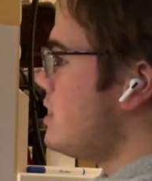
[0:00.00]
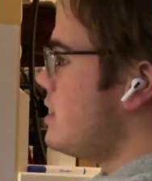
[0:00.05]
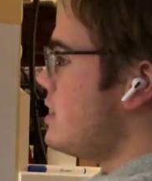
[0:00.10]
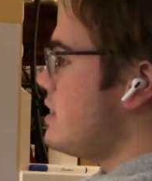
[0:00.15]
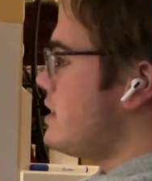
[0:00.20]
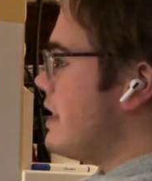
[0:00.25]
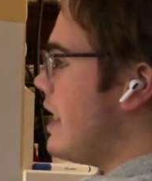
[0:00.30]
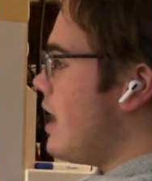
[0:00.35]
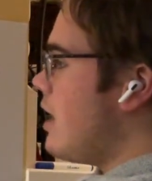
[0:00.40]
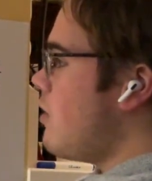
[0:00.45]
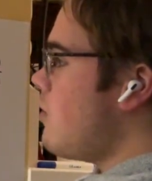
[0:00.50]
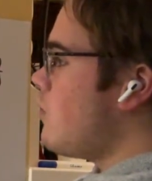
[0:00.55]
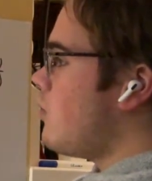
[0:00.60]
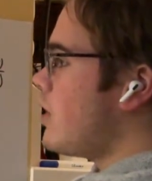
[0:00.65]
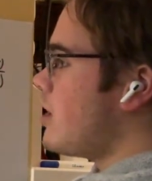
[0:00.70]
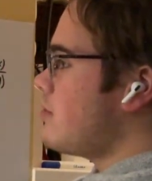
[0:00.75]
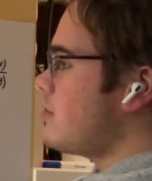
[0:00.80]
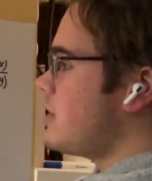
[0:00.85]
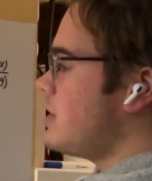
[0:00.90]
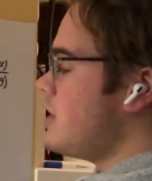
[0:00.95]
Now what
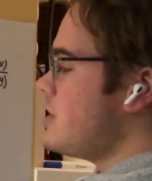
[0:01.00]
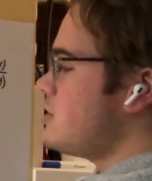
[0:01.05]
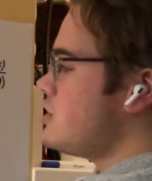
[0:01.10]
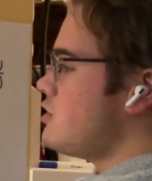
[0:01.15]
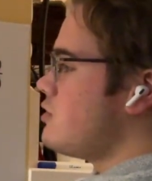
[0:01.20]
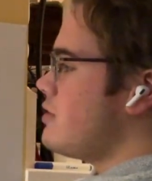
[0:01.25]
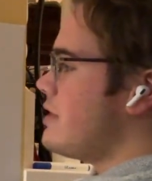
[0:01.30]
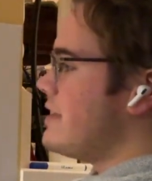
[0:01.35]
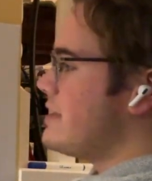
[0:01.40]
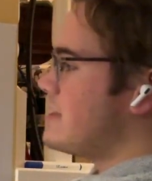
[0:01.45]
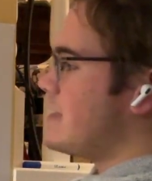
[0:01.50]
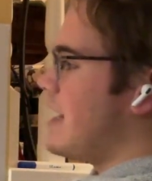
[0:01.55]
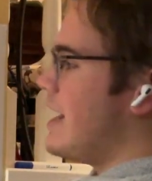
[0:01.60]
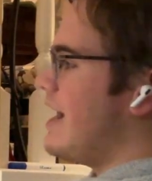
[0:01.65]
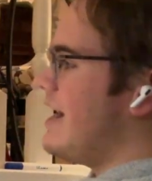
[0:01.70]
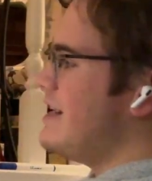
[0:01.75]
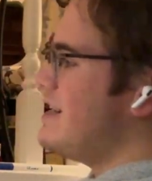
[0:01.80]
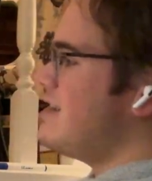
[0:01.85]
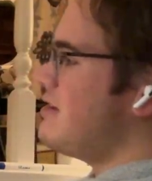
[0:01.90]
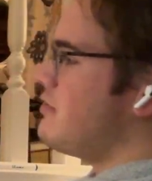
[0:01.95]
I'm going to do is
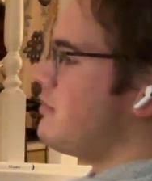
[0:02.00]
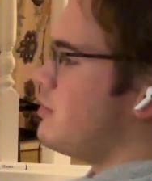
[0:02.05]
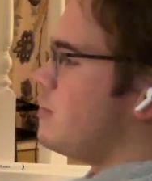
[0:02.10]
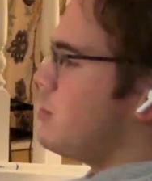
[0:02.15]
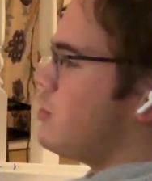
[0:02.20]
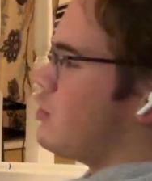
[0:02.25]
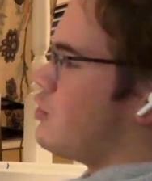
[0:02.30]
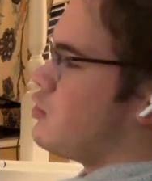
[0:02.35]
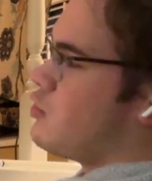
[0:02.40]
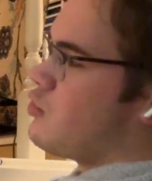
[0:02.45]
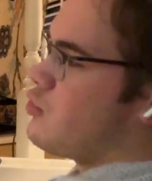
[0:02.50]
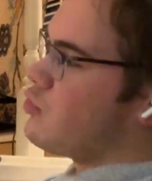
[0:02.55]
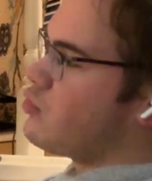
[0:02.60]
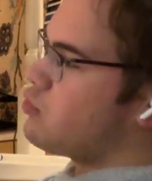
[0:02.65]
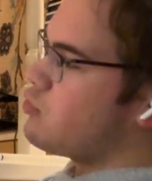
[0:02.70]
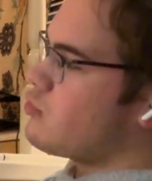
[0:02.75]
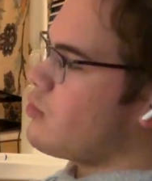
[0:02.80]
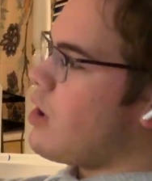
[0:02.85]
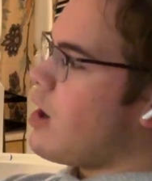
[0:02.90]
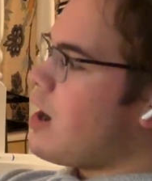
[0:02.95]
kind of
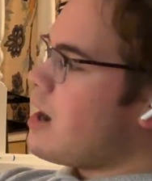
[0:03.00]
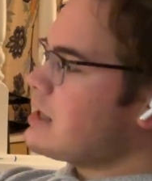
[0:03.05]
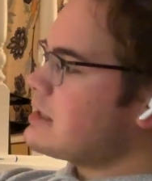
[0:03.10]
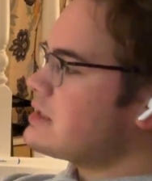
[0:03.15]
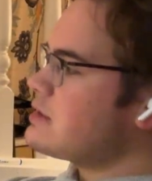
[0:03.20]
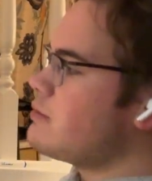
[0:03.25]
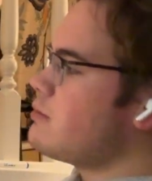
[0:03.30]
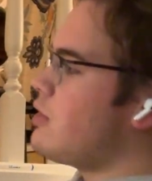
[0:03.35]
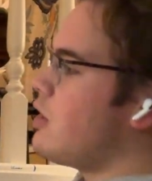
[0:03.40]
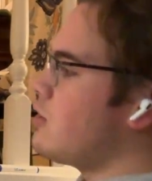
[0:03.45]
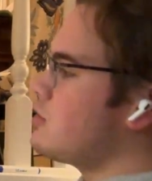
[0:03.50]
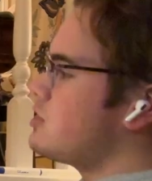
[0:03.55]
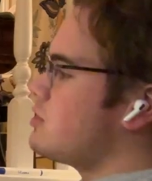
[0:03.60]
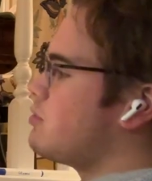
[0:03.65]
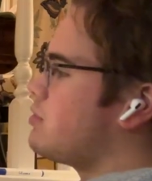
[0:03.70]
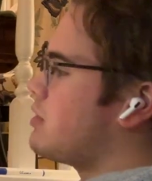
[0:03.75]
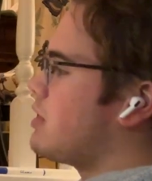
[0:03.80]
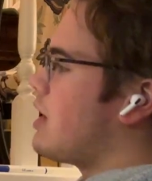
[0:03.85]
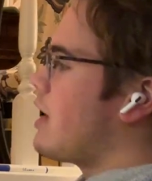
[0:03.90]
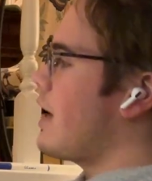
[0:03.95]
cross
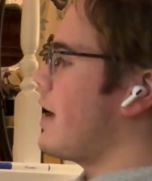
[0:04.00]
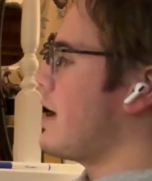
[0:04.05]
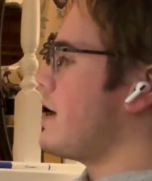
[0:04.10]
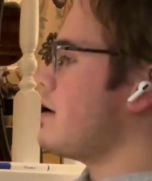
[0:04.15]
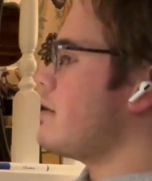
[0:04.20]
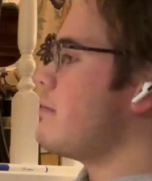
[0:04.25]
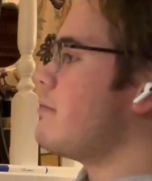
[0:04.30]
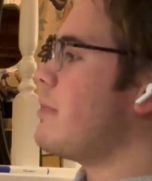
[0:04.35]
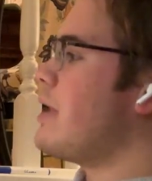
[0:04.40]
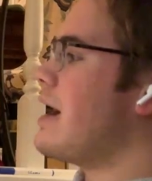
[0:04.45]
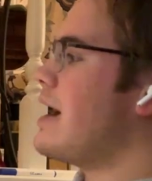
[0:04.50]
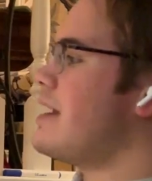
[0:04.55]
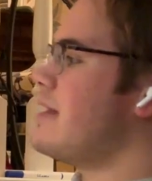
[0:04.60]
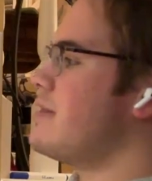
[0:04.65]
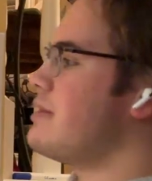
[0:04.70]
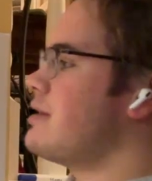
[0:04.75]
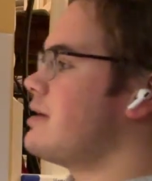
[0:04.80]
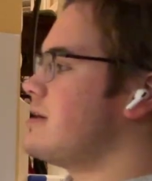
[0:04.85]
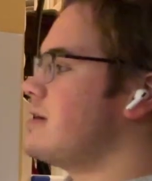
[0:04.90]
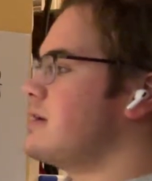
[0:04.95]
multiply by
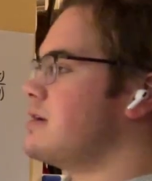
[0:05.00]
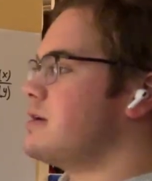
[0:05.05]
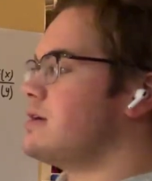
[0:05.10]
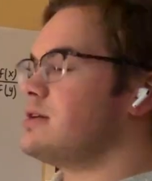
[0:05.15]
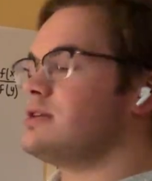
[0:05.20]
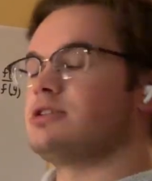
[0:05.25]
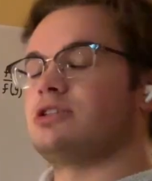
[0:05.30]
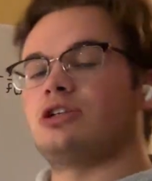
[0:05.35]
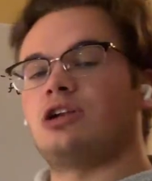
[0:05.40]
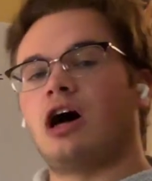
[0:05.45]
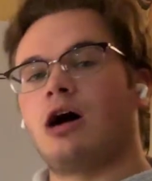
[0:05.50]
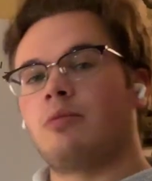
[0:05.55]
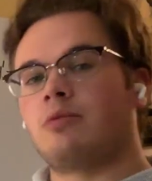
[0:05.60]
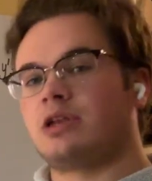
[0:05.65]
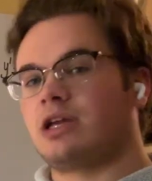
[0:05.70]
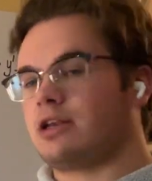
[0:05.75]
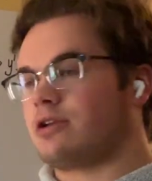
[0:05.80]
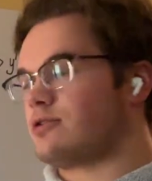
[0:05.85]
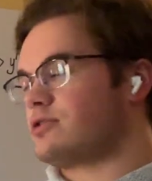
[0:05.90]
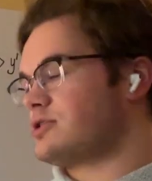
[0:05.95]
the
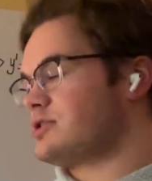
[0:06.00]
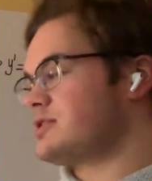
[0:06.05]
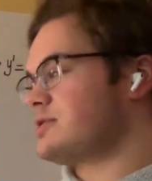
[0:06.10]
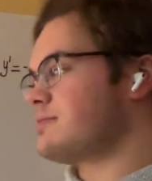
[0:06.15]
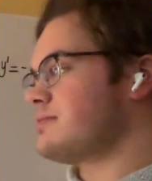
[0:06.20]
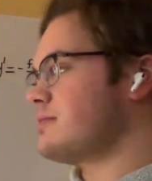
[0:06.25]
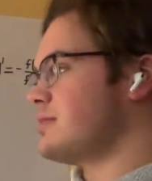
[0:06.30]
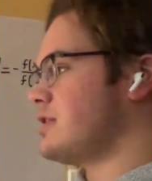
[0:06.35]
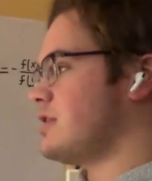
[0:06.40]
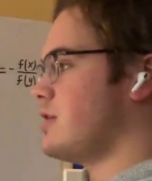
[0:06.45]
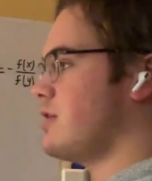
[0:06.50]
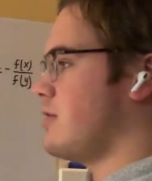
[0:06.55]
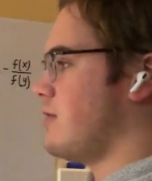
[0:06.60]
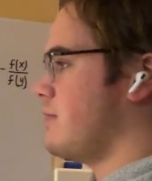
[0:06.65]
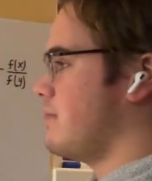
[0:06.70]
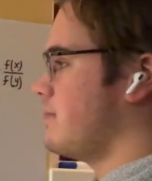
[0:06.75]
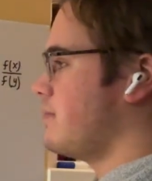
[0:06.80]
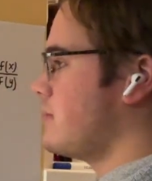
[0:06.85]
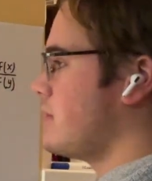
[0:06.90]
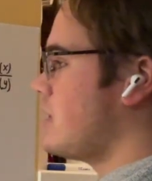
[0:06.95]
denominators here.
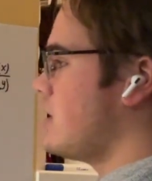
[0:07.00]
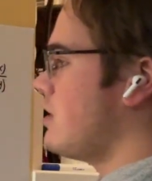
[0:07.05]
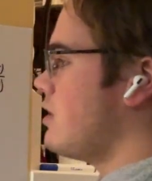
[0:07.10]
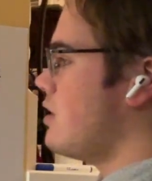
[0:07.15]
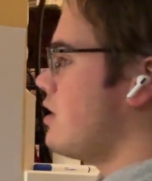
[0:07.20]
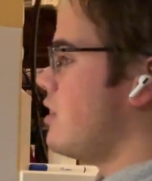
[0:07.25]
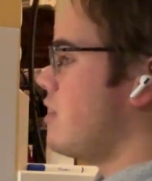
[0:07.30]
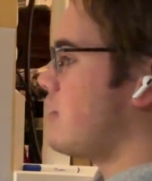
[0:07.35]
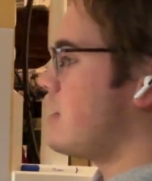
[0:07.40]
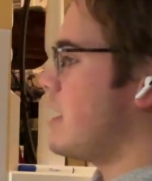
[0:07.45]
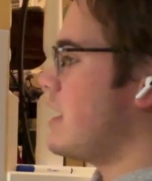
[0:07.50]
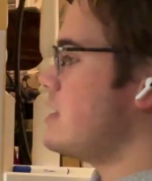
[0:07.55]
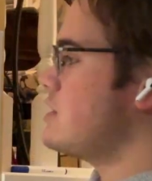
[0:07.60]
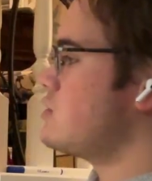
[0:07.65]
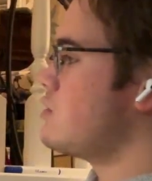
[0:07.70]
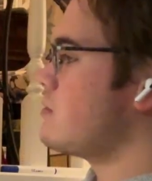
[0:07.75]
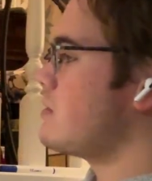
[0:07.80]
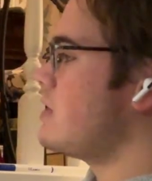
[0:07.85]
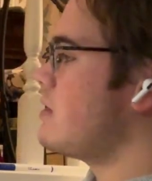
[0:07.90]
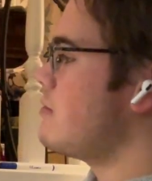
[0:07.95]
Okay,
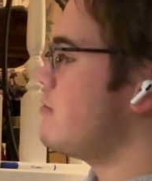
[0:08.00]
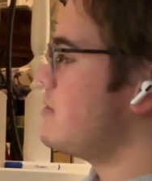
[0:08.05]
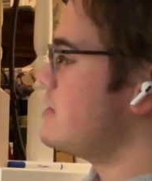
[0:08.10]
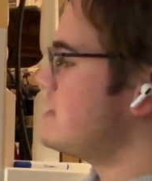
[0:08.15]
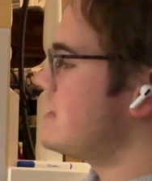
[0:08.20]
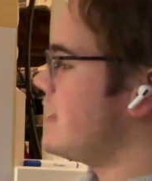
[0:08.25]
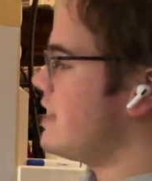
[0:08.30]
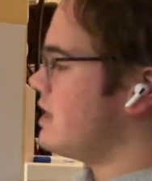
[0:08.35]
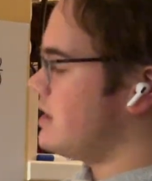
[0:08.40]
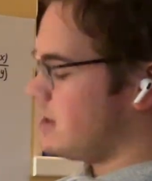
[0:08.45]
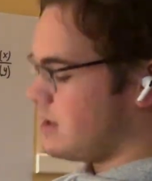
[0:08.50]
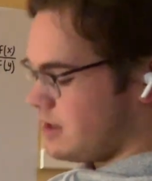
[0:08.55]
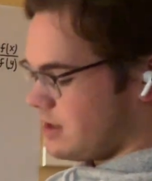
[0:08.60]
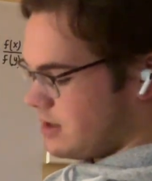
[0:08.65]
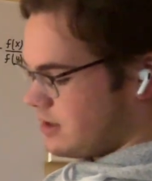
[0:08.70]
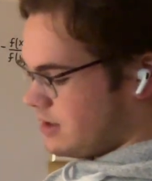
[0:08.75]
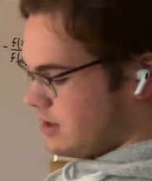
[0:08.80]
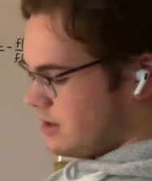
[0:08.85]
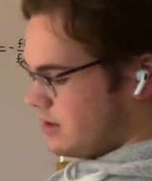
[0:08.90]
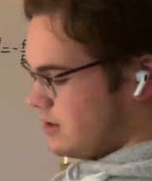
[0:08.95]
so I'm going to take
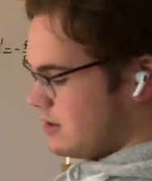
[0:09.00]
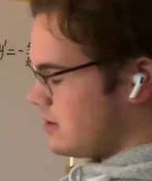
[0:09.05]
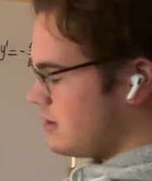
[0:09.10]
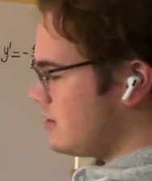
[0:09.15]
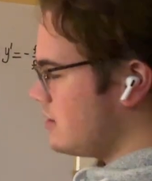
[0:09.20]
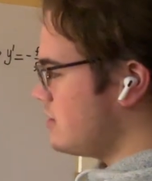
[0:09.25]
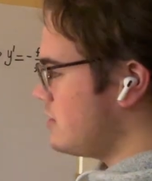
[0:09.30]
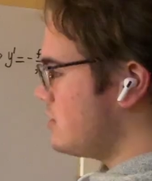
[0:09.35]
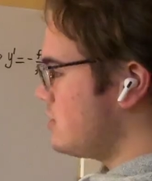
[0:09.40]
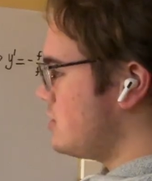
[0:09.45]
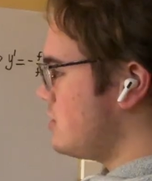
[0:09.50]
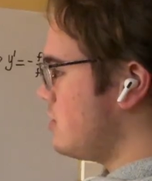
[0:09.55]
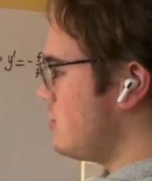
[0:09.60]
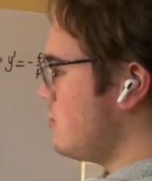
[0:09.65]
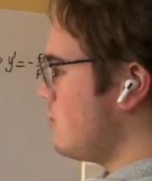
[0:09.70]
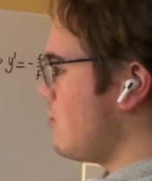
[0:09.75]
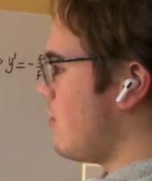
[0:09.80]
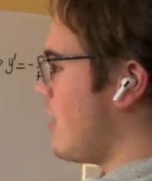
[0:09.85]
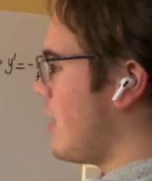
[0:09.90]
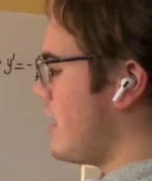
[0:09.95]

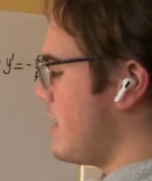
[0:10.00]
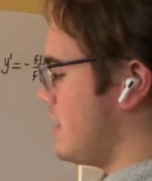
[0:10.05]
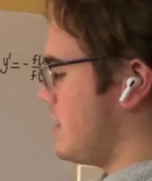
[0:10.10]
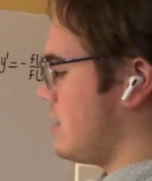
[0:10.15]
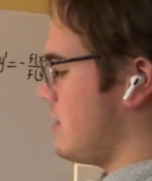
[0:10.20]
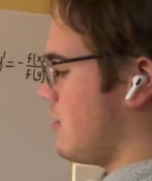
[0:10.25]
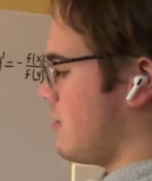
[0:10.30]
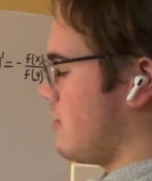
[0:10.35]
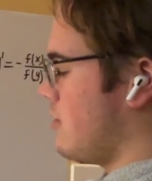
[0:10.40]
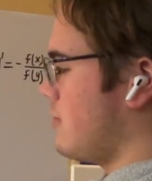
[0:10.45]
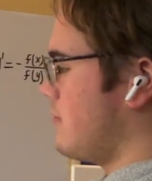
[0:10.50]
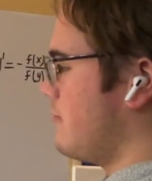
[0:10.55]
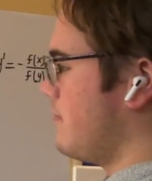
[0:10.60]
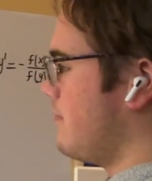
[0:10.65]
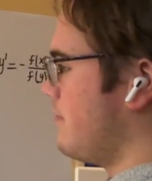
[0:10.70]
2y here,